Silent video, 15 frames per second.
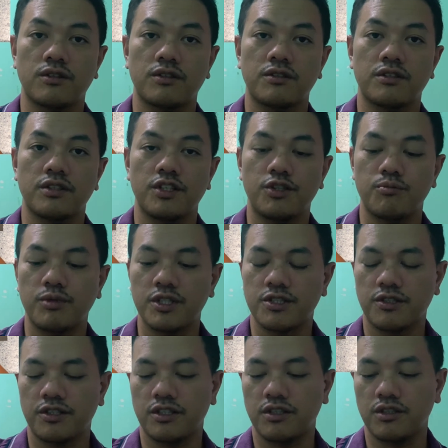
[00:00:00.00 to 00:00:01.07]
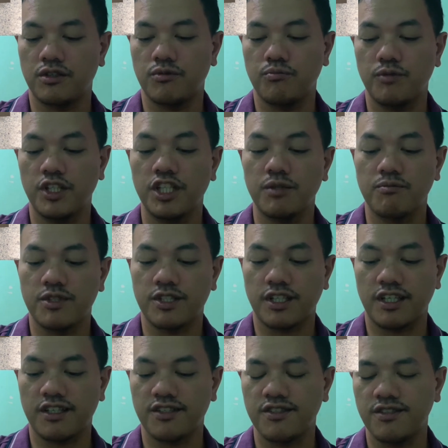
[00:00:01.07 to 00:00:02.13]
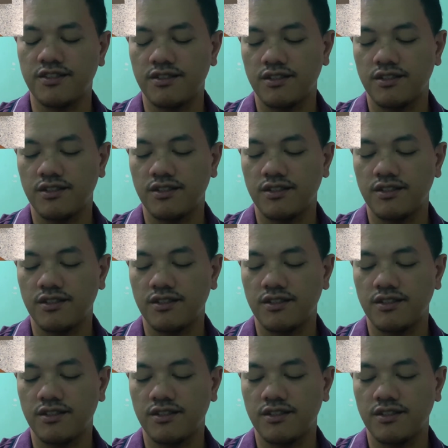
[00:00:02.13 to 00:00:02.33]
on the earbuds are the medium-sized